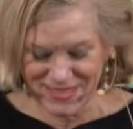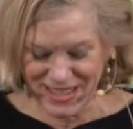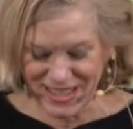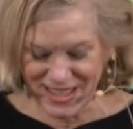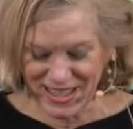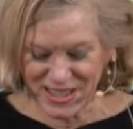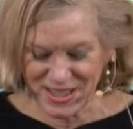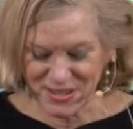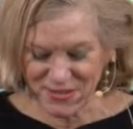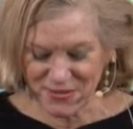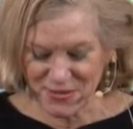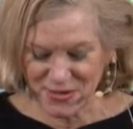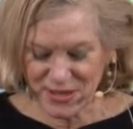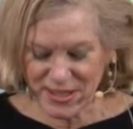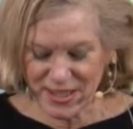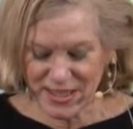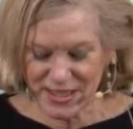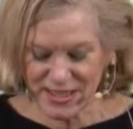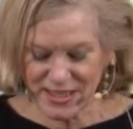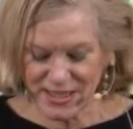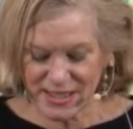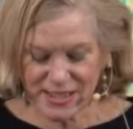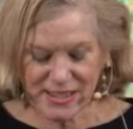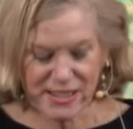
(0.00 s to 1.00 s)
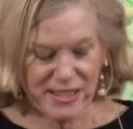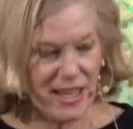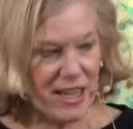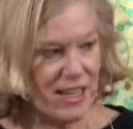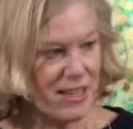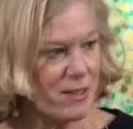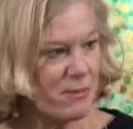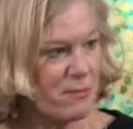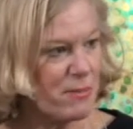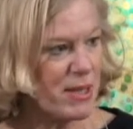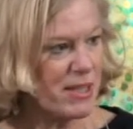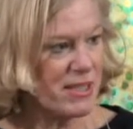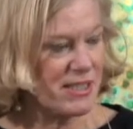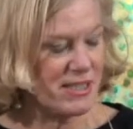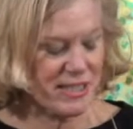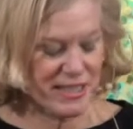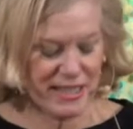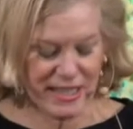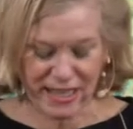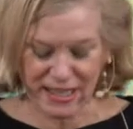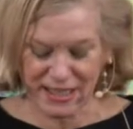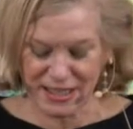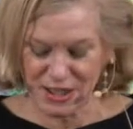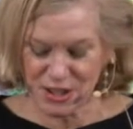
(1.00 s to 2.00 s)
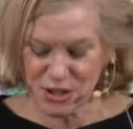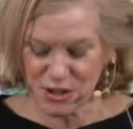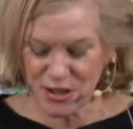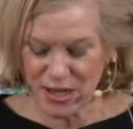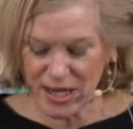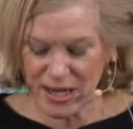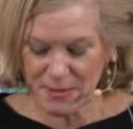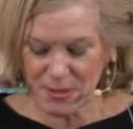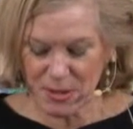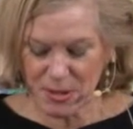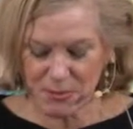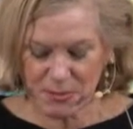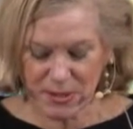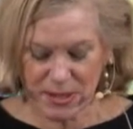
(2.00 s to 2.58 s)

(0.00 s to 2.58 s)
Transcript: And it's a phrase that's not the best in English grammar,